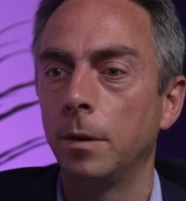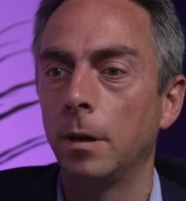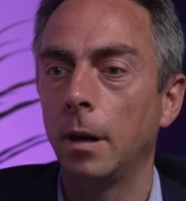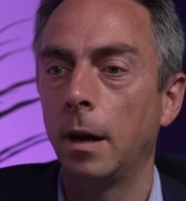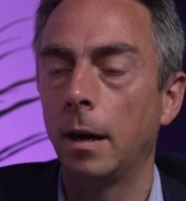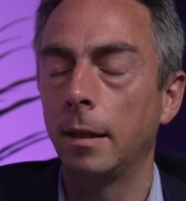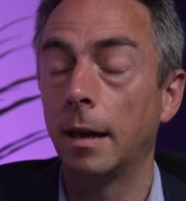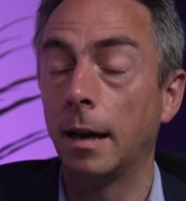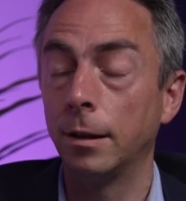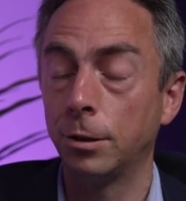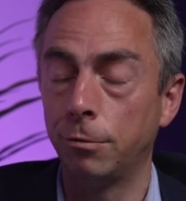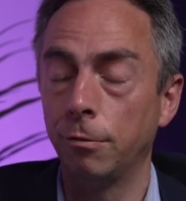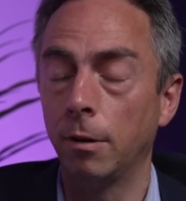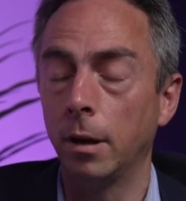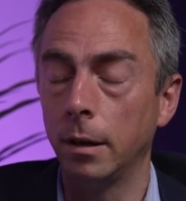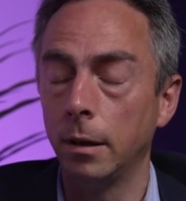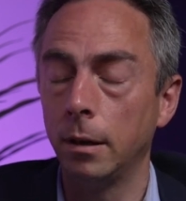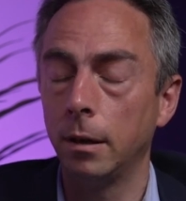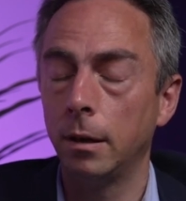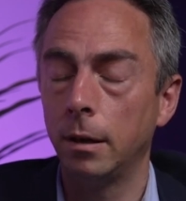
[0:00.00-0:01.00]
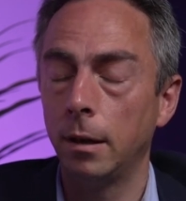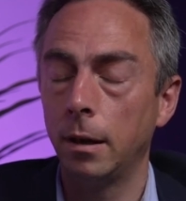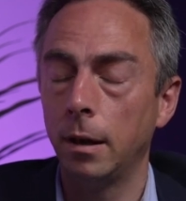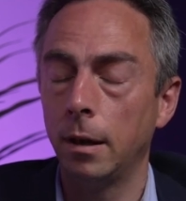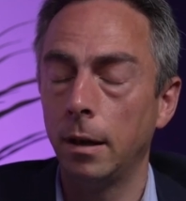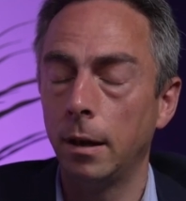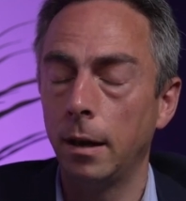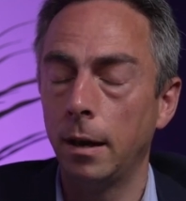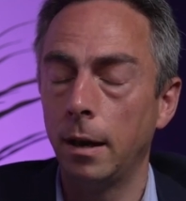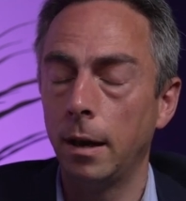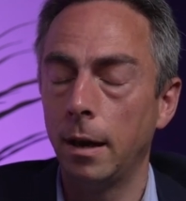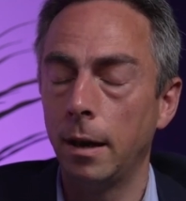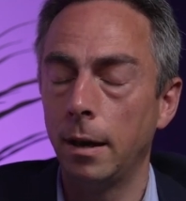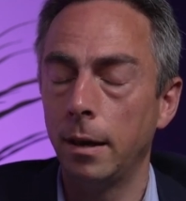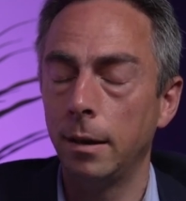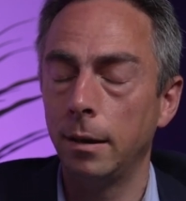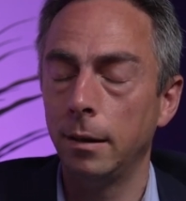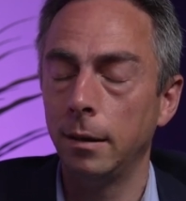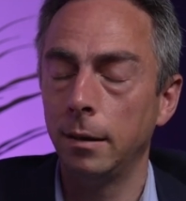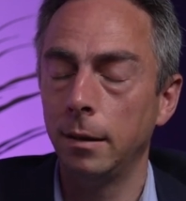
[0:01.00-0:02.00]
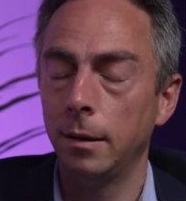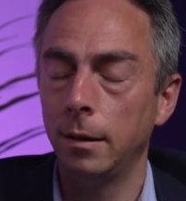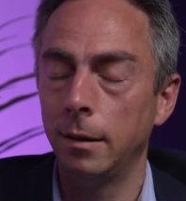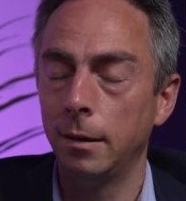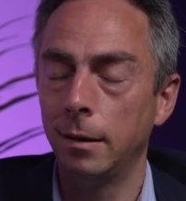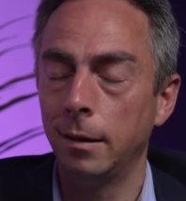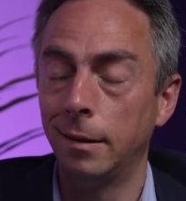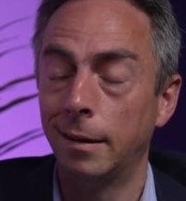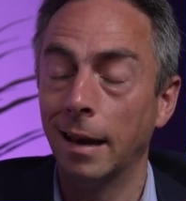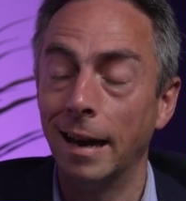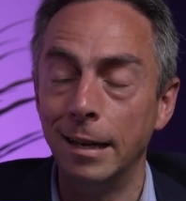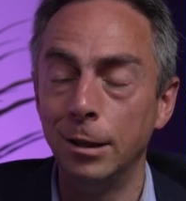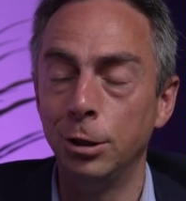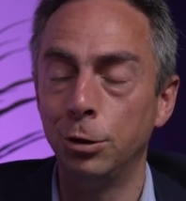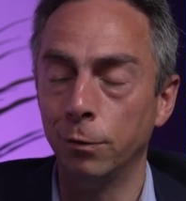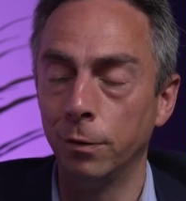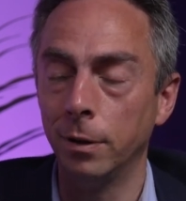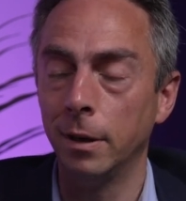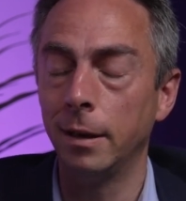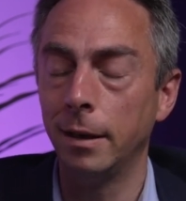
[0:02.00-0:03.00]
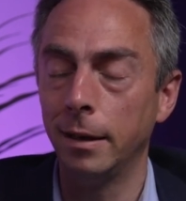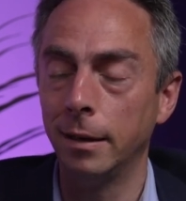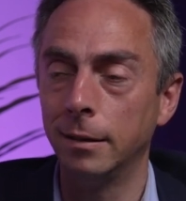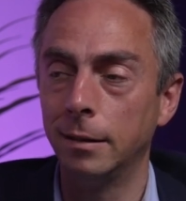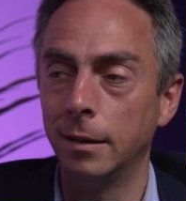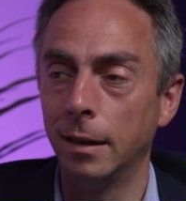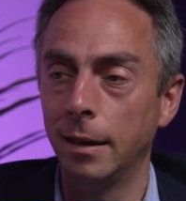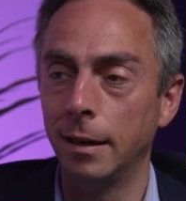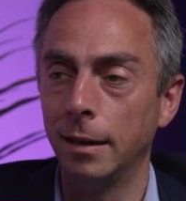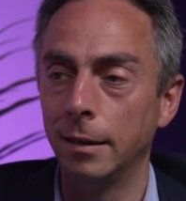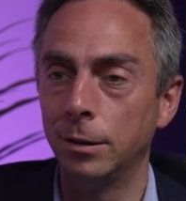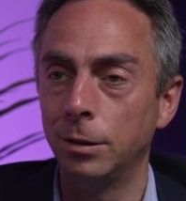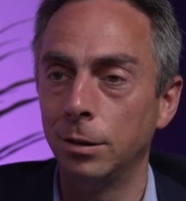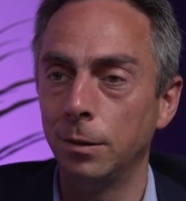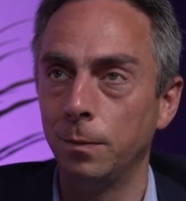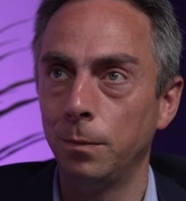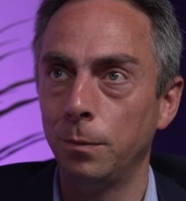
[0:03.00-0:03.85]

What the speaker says: And that's great. The danger of it is that it